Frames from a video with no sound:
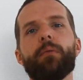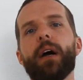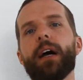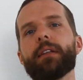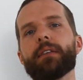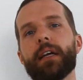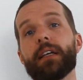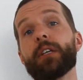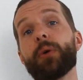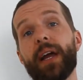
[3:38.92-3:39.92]
And
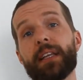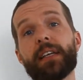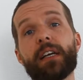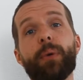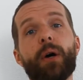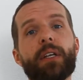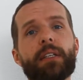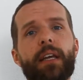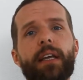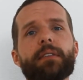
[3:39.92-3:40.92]
the great thing about
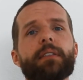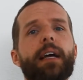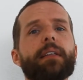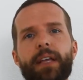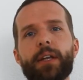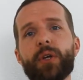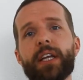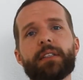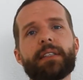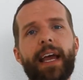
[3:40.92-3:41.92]
it is that then you
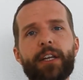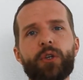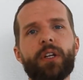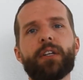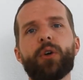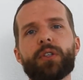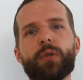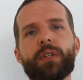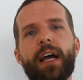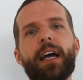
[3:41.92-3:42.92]
can schedule and
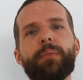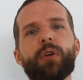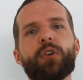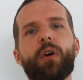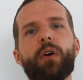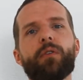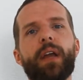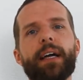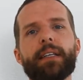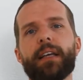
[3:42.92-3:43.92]
also time your grow
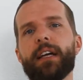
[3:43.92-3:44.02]
light,